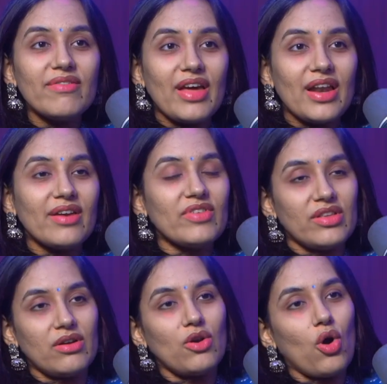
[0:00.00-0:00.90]
well and
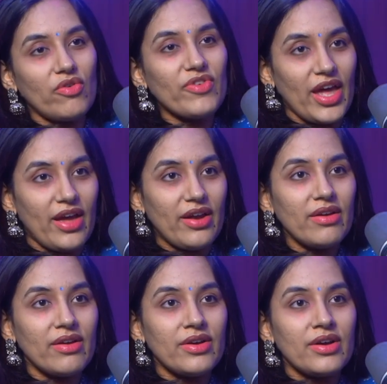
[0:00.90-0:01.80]
with a lot of care,
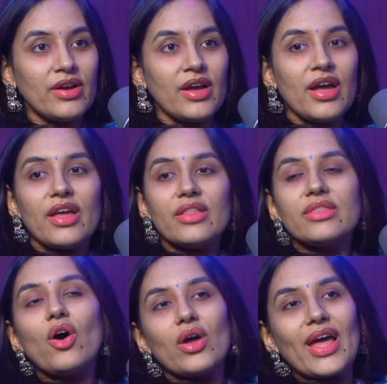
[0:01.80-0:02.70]

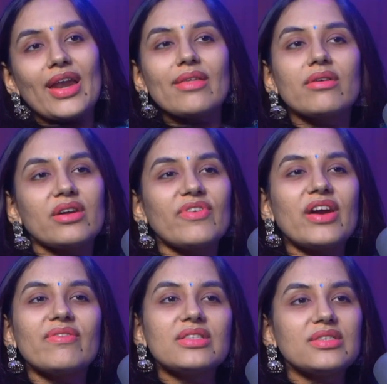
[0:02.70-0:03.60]
the organic
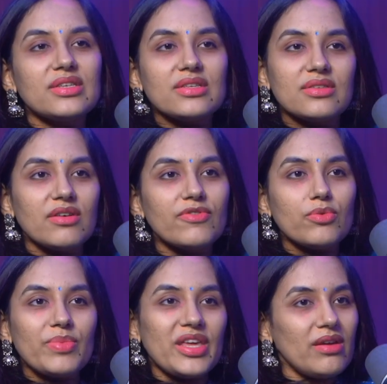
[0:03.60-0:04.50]
certified ones deserve
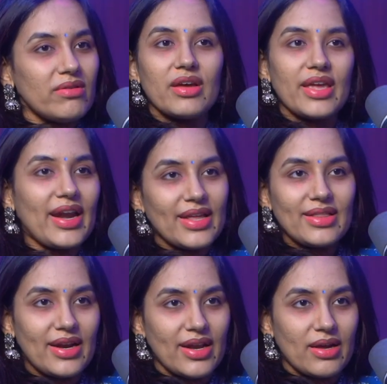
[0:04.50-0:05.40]
to be getting
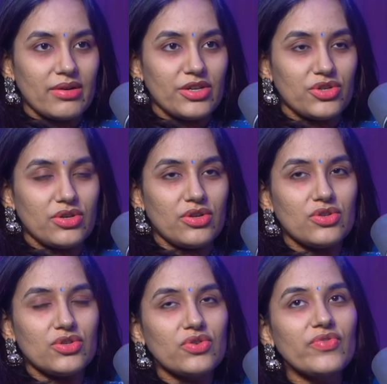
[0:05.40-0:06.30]
that recognition.
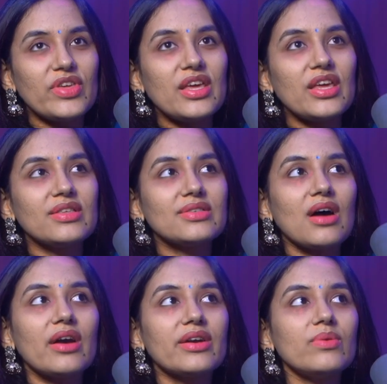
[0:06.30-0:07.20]
So we
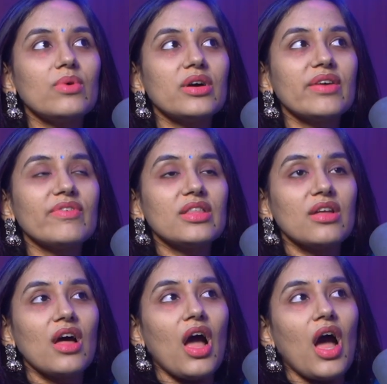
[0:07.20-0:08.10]
started working with
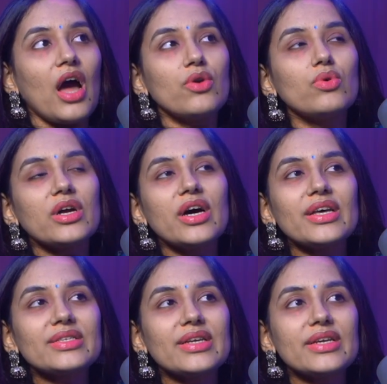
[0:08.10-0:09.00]
Anugraha
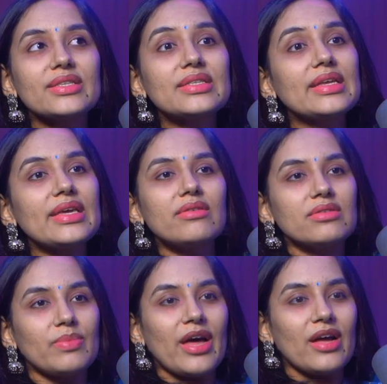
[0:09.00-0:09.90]
Estates 3
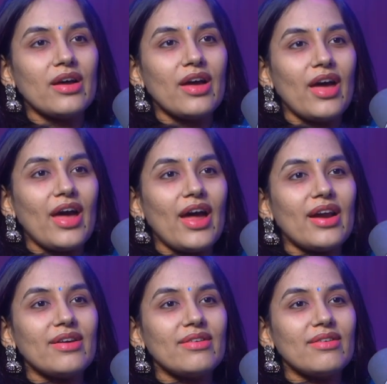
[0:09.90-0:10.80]
years back,
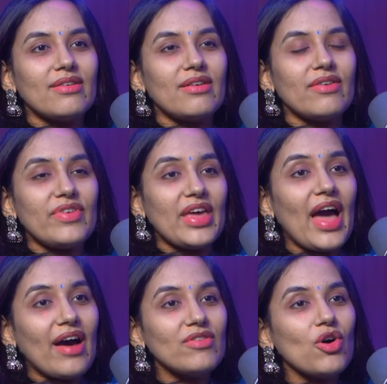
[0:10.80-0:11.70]
and we
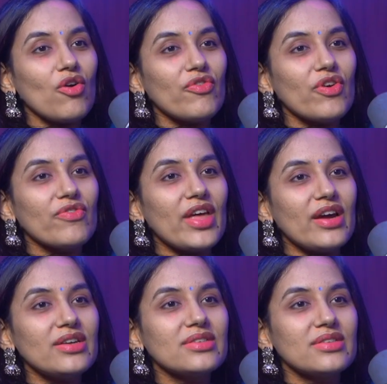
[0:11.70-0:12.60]
have a coffee of
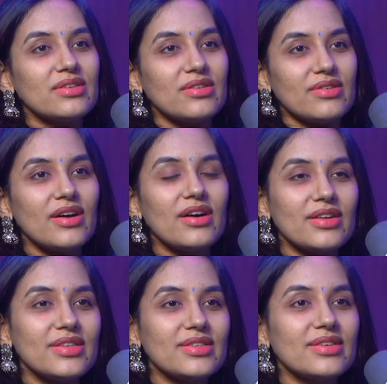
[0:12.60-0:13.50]
theirs
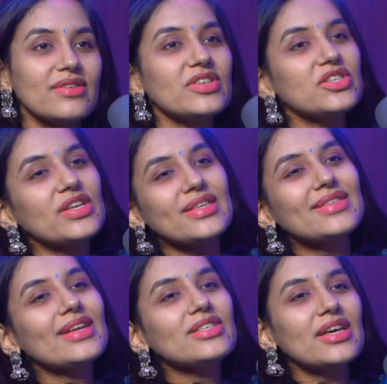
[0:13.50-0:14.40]
this year which
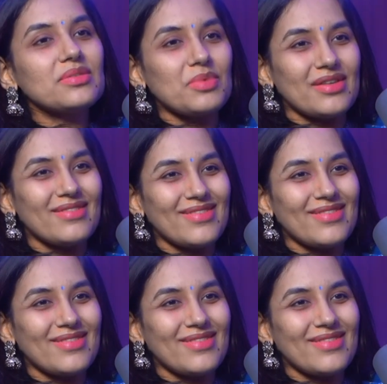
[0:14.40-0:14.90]
tastes like jasmine,